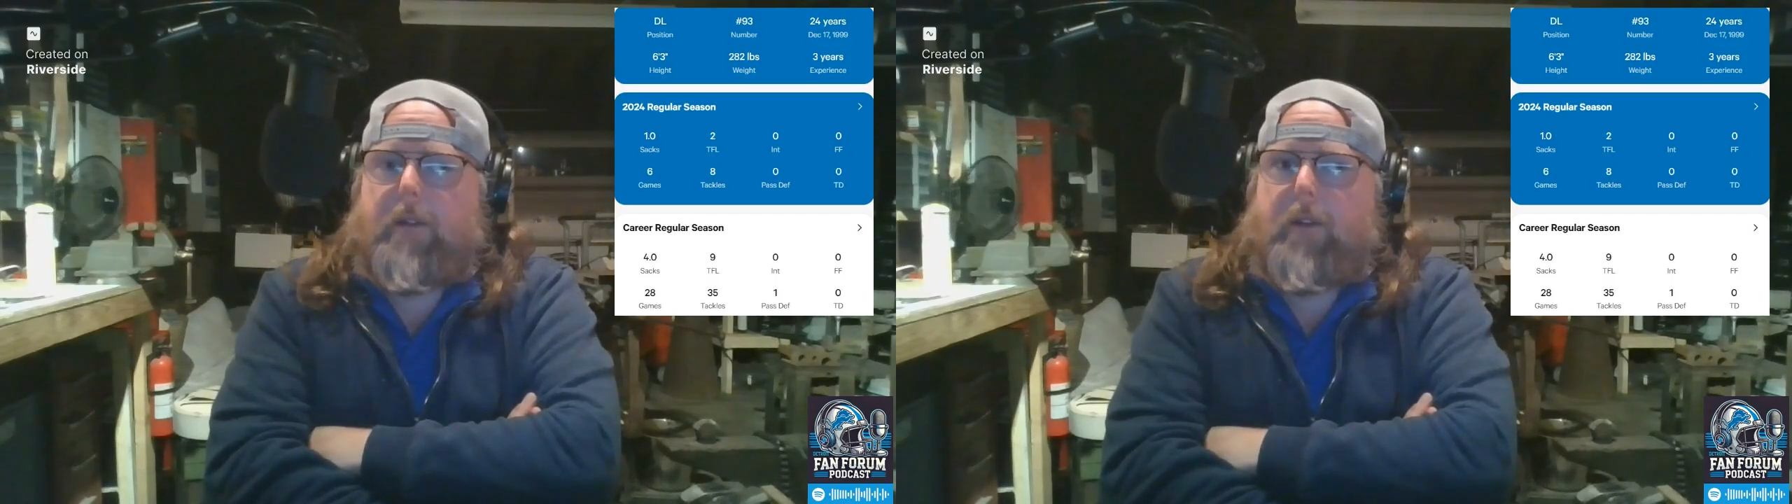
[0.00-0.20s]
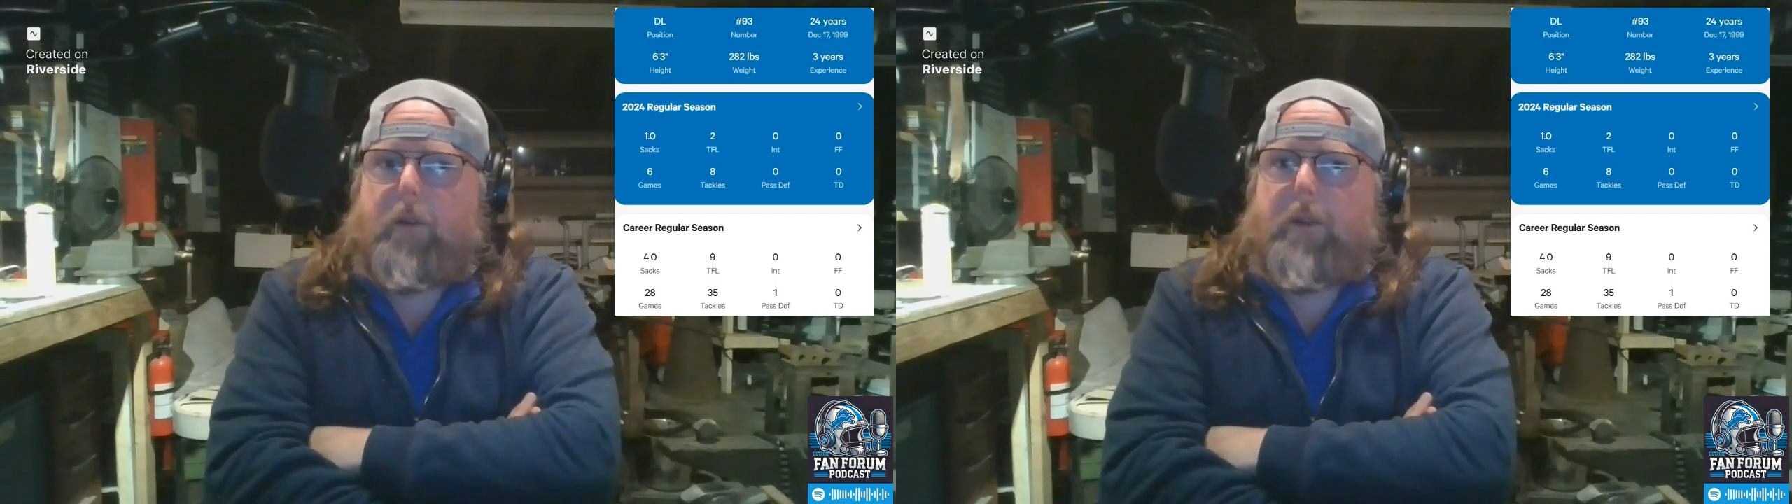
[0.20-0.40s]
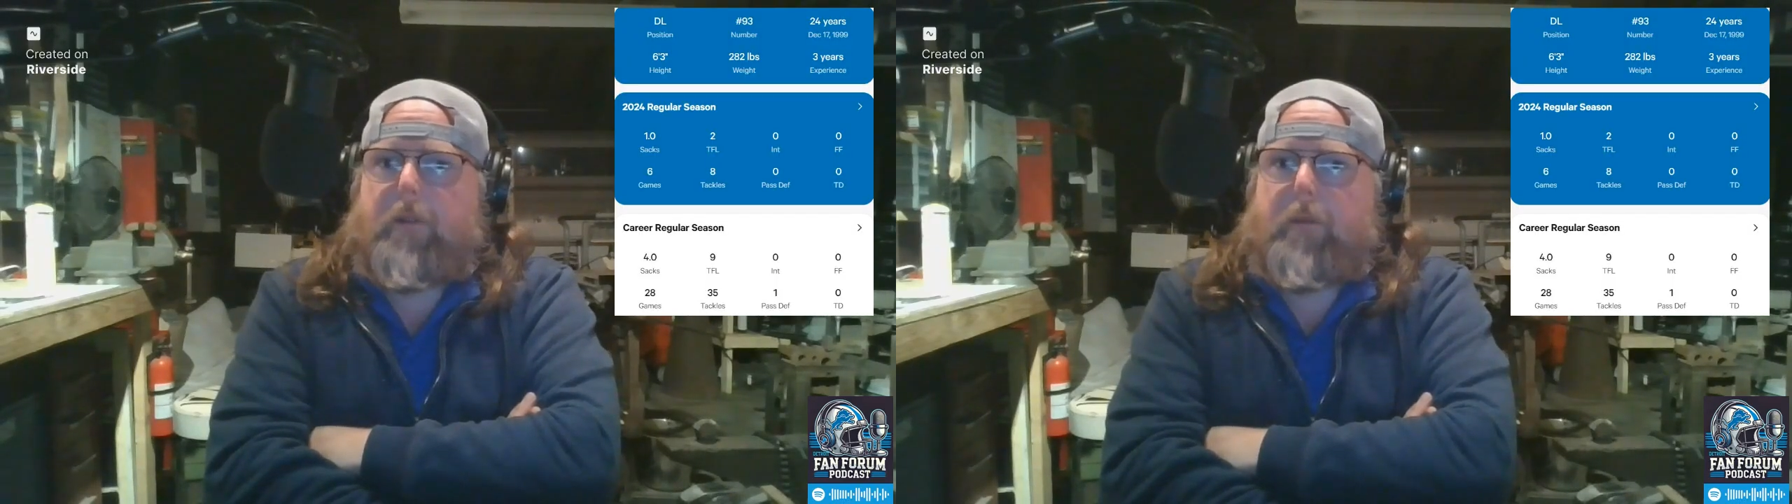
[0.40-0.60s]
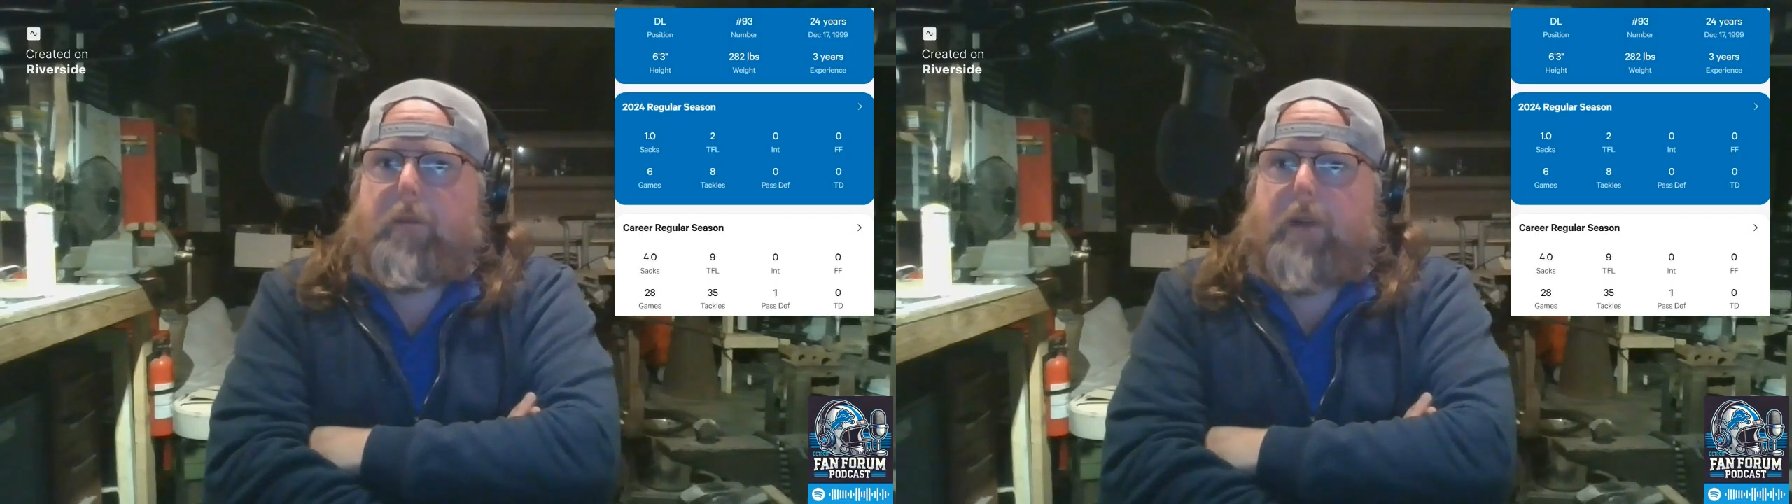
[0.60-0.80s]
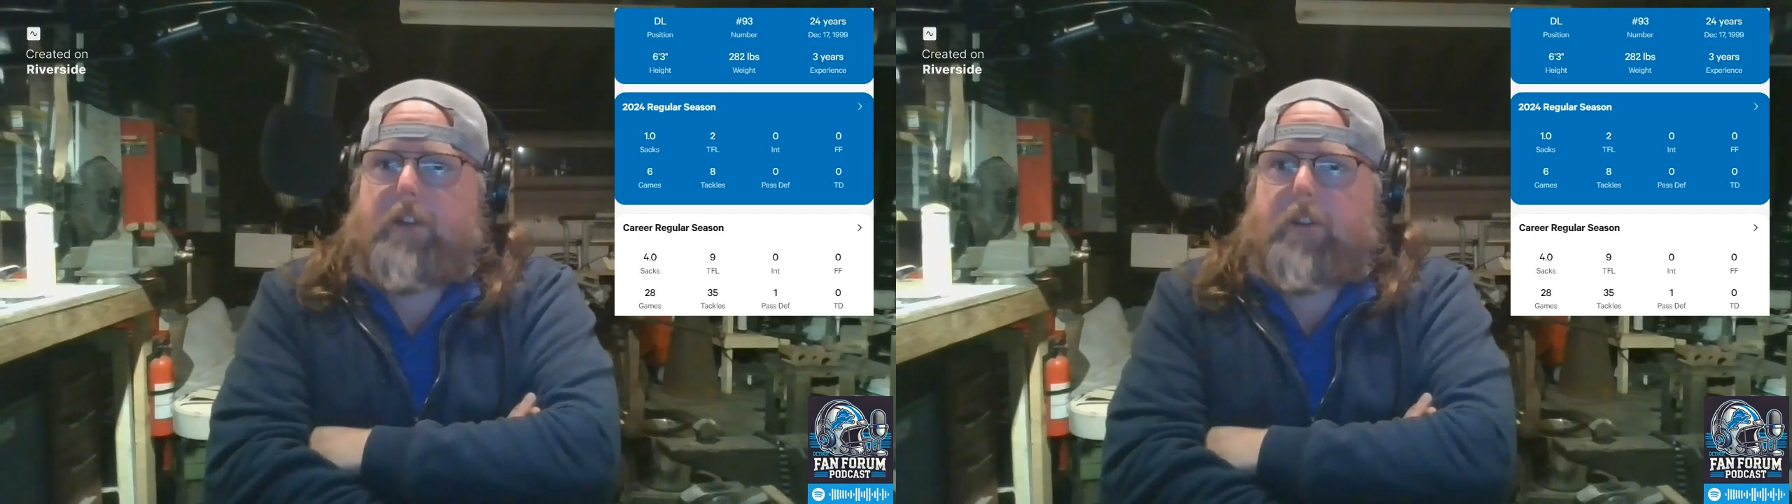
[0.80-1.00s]
a little bit of a
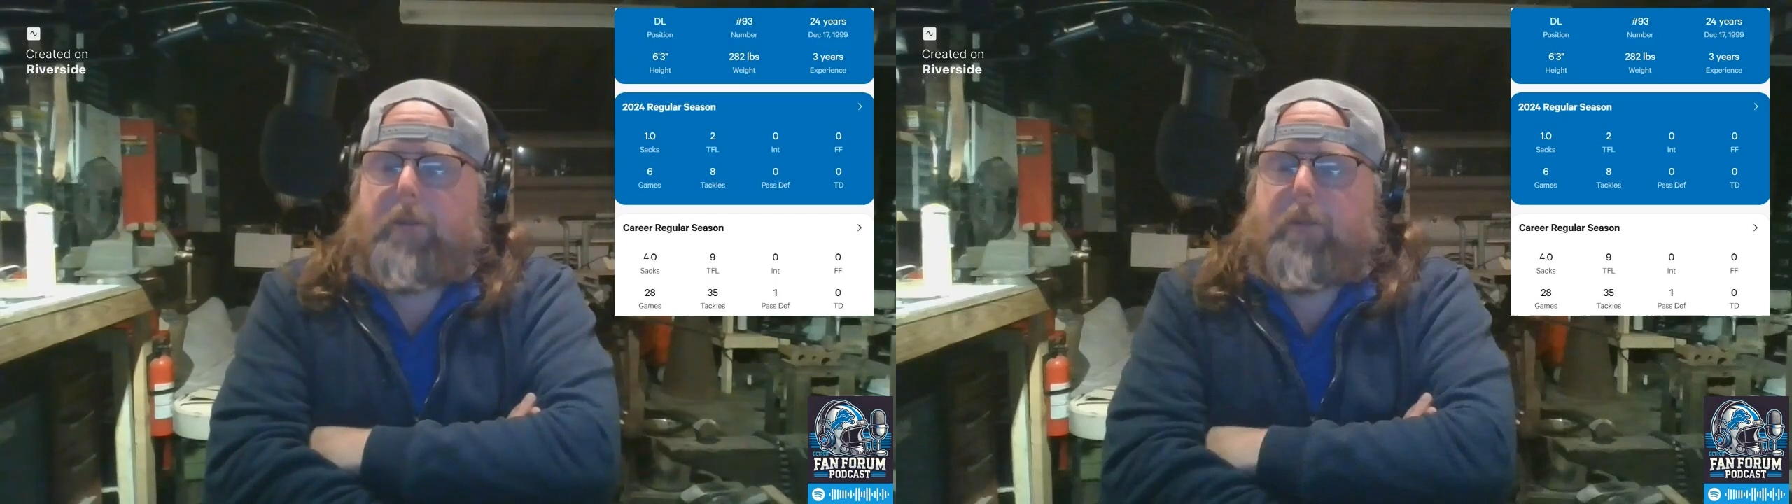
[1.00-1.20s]
project